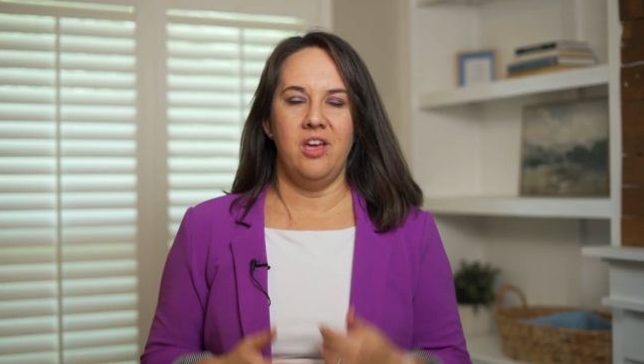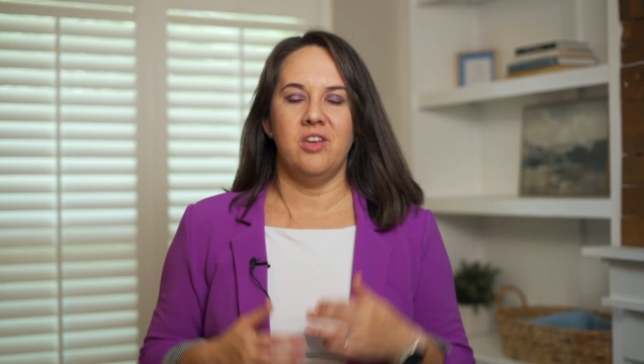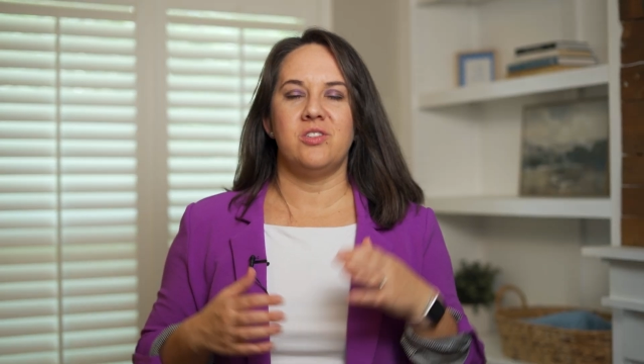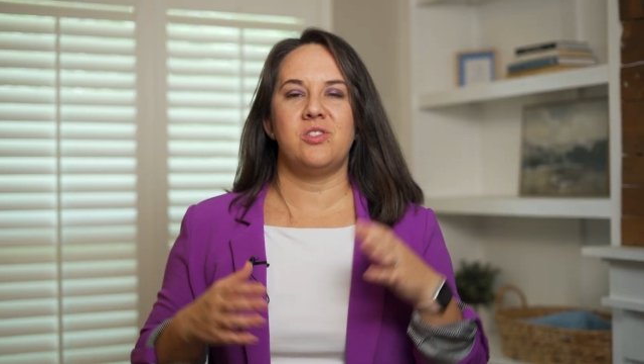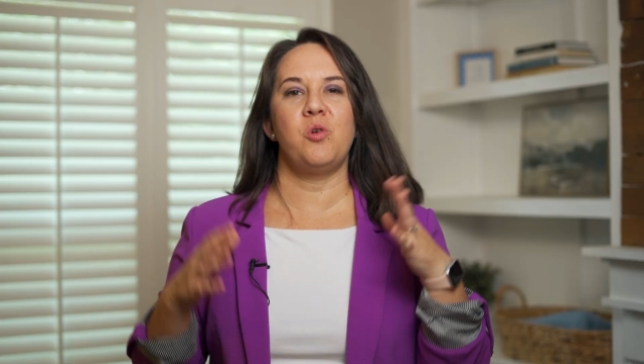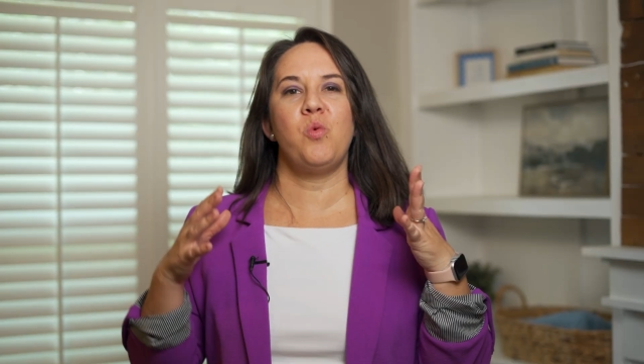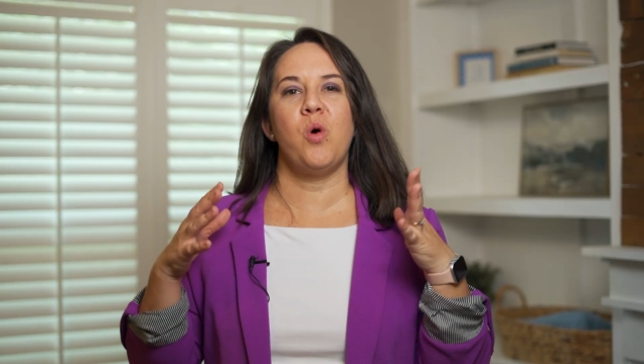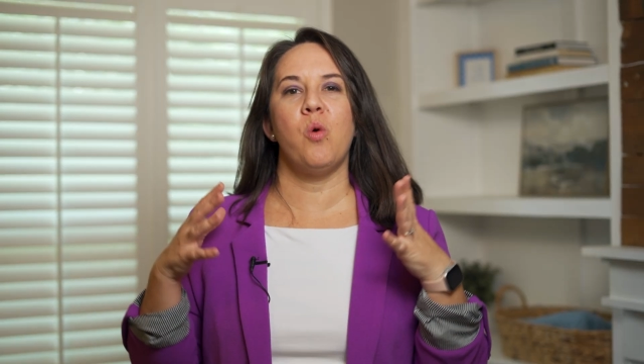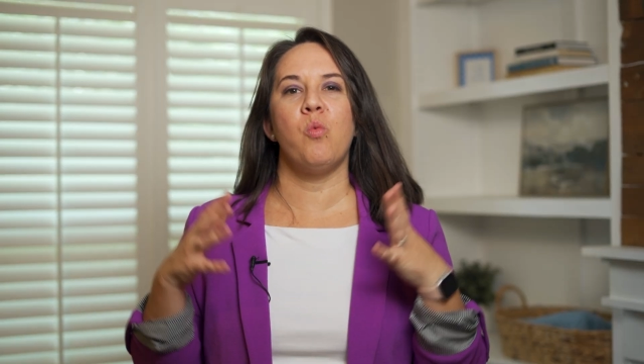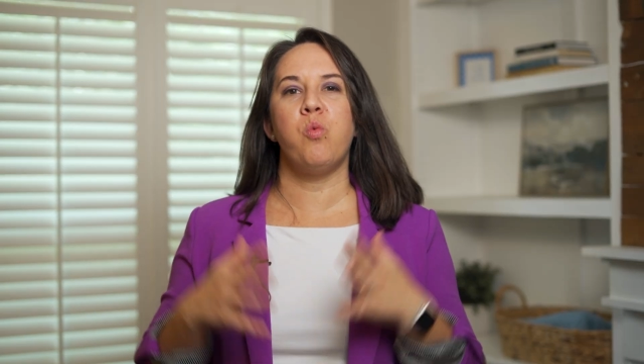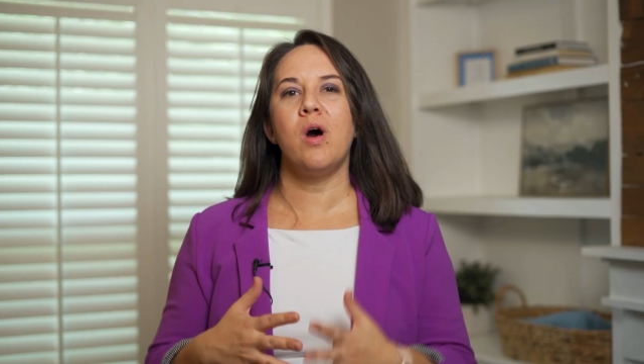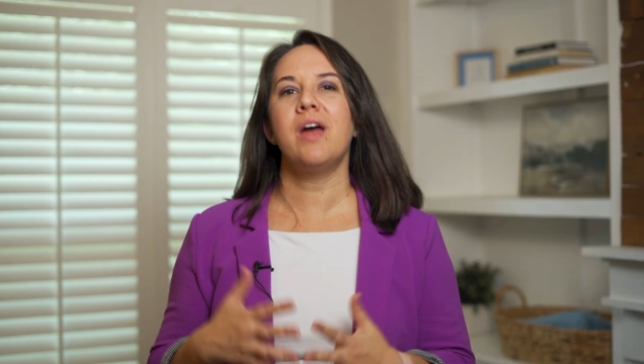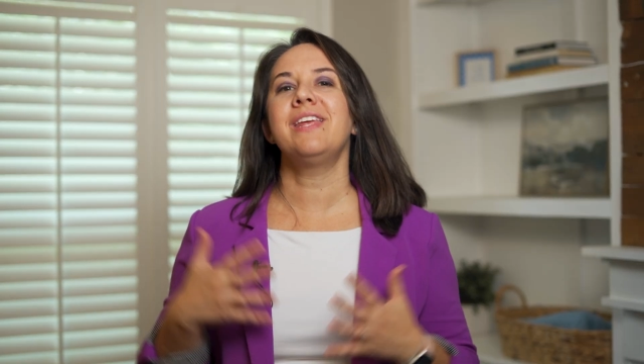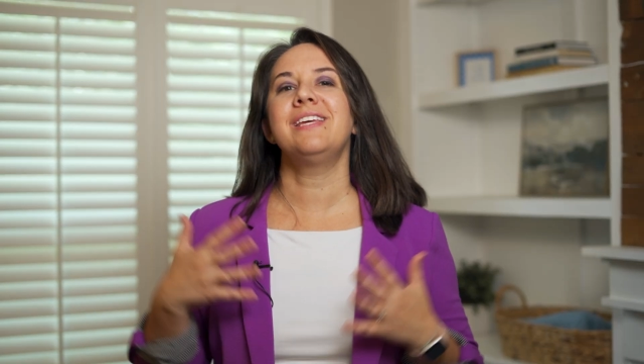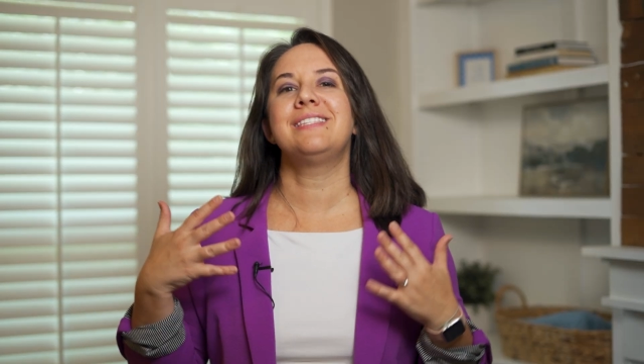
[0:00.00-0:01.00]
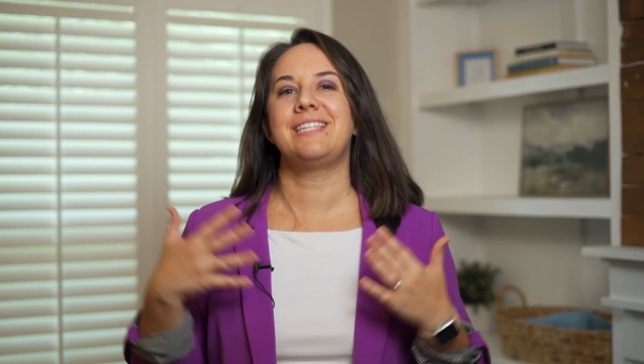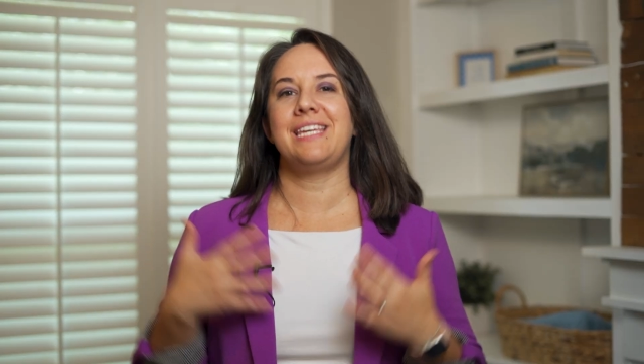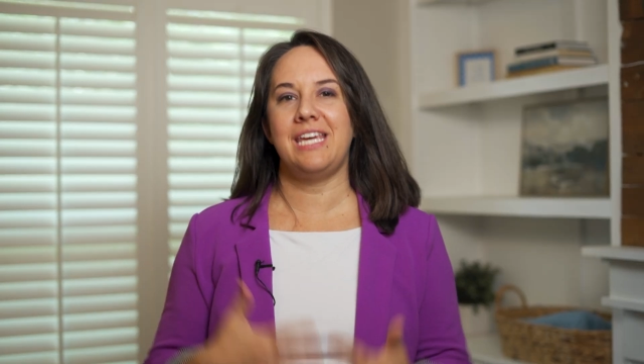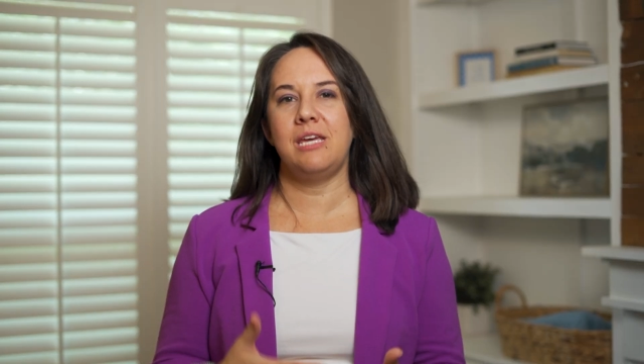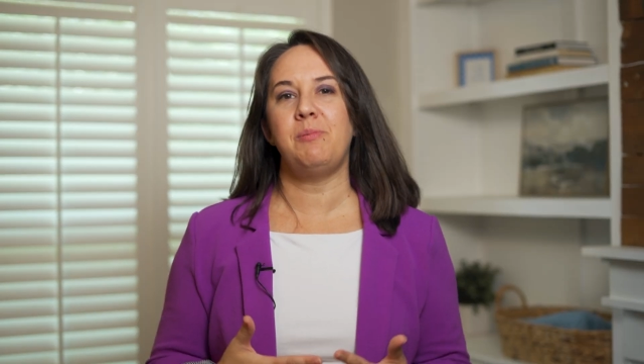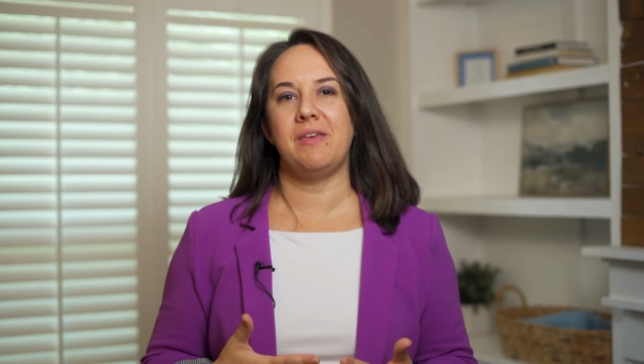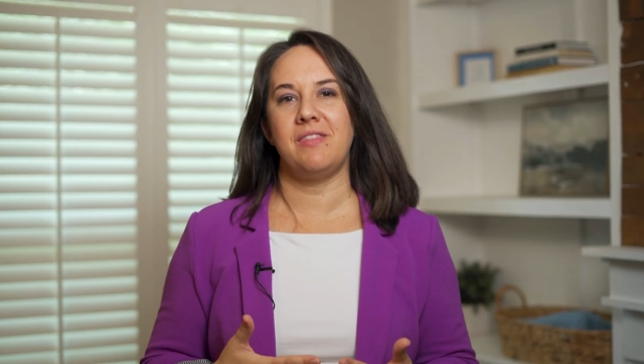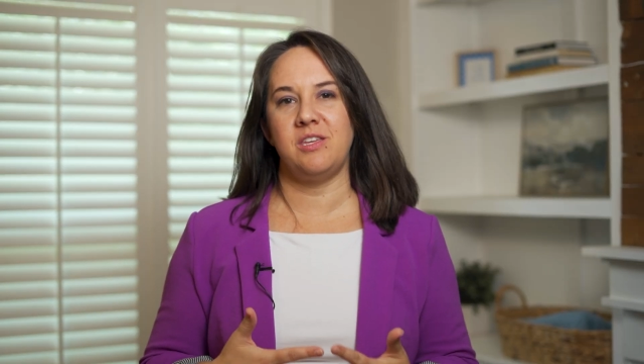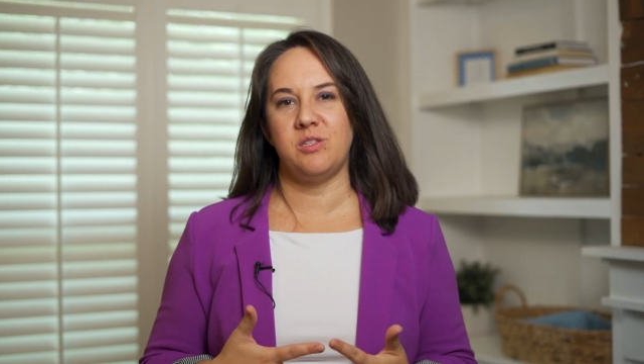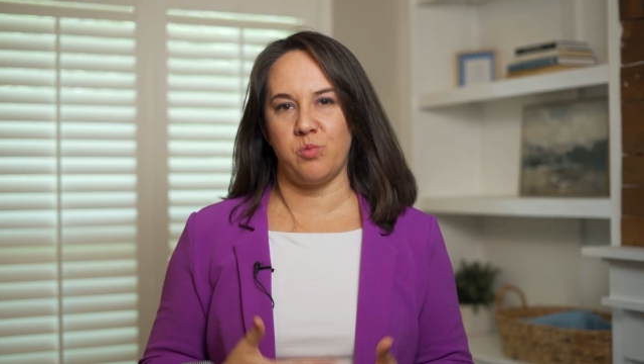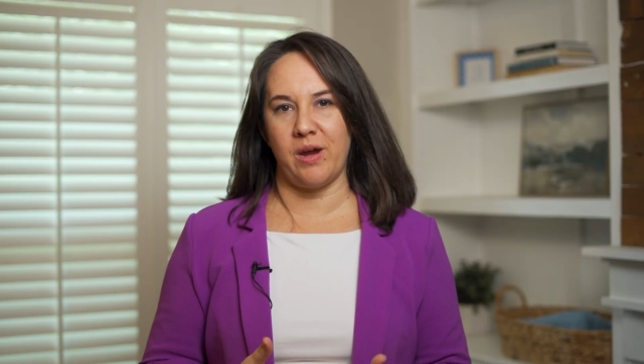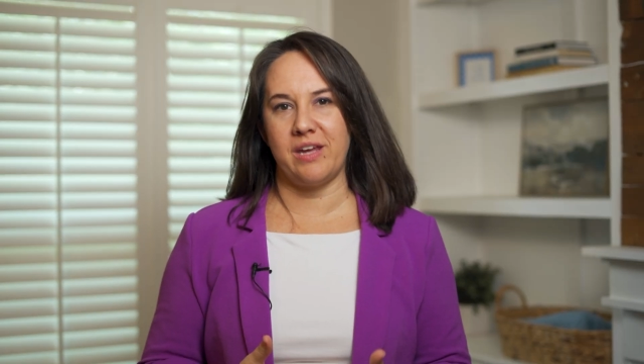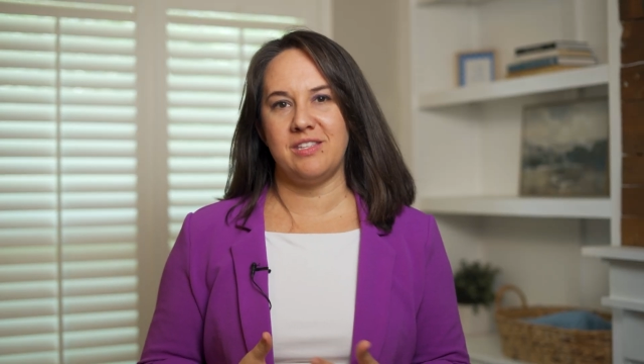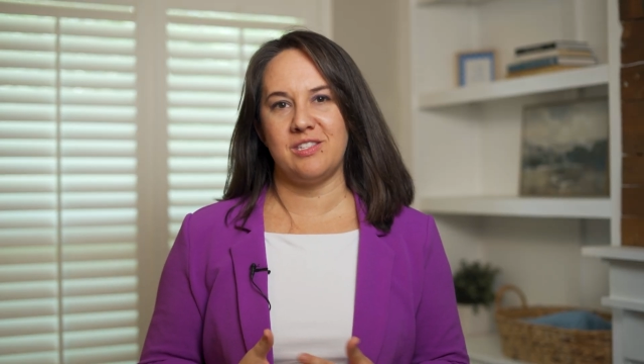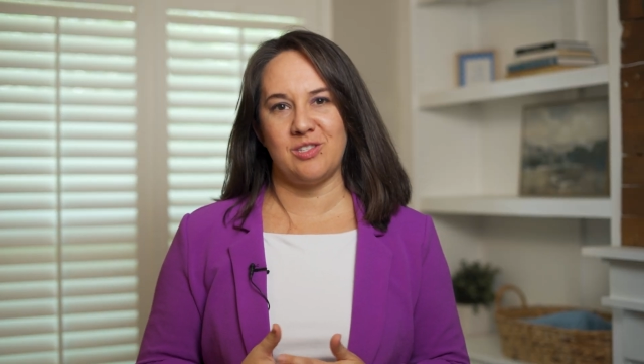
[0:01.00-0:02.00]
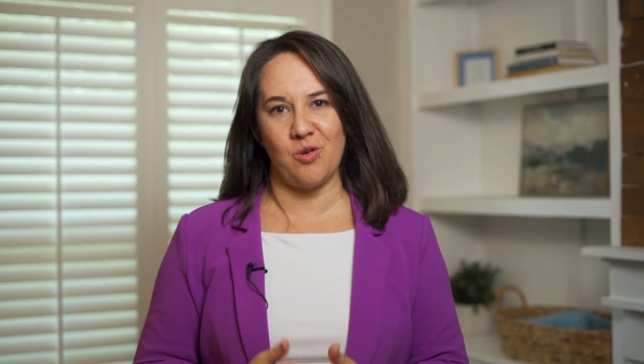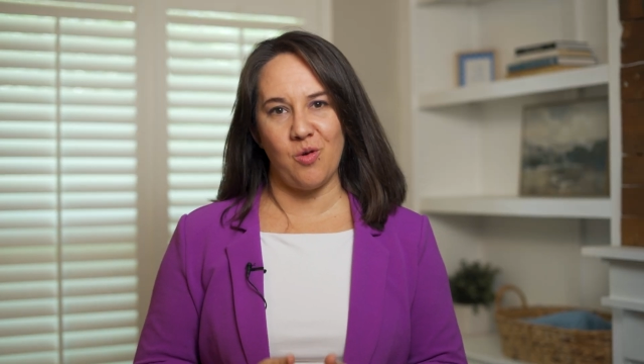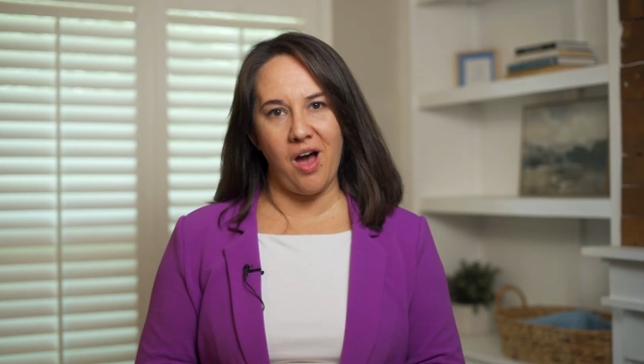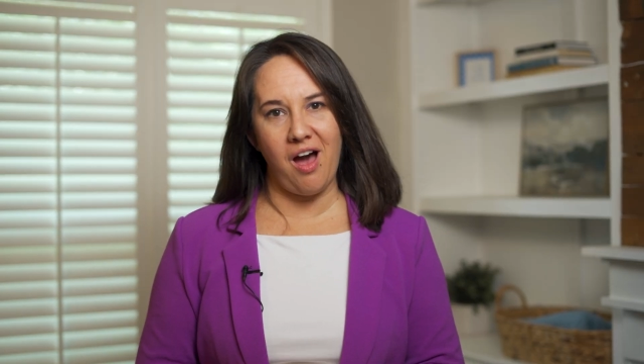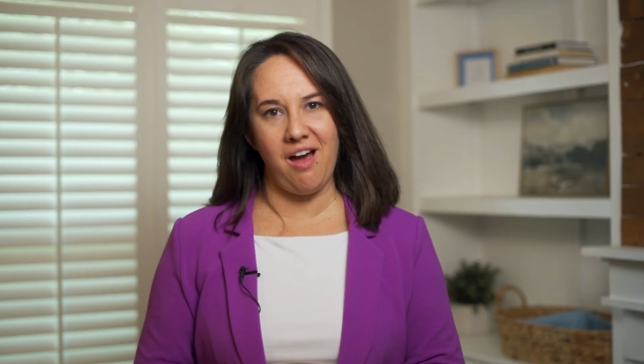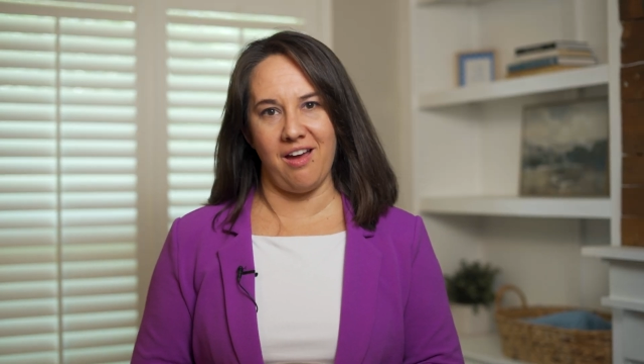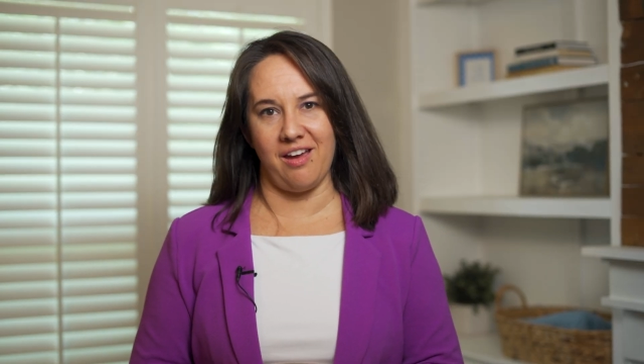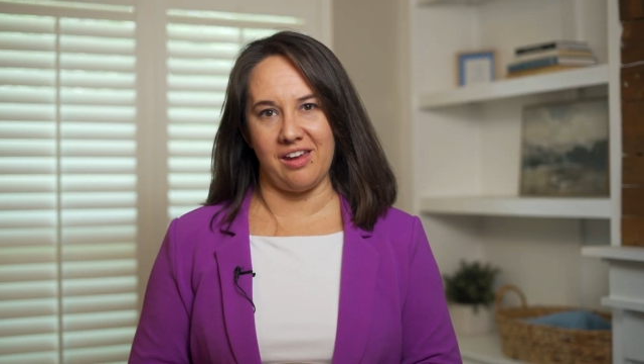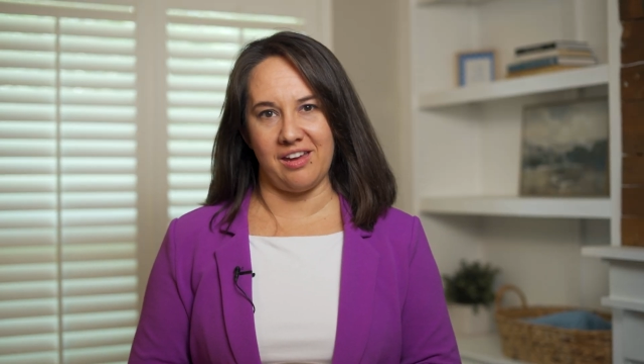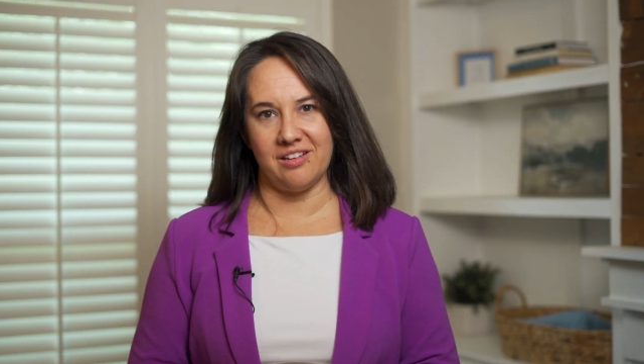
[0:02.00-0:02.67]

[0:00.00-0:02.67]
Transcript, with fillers: So what is keeping these rates so high?